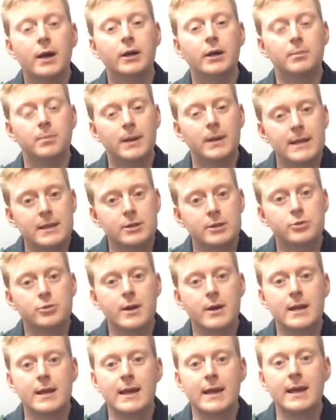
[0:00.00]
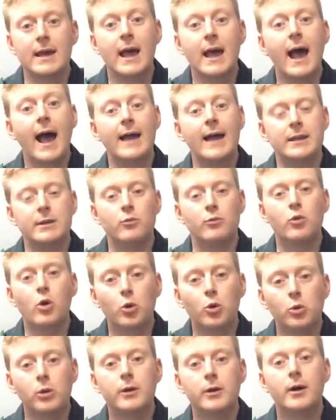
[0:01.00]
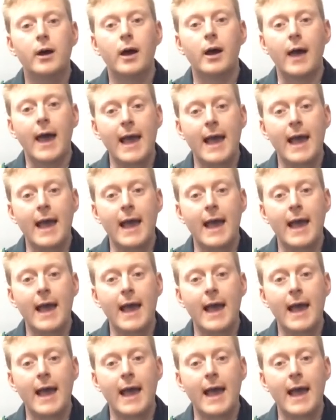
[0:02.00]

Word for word: complete the training, and enrol uh,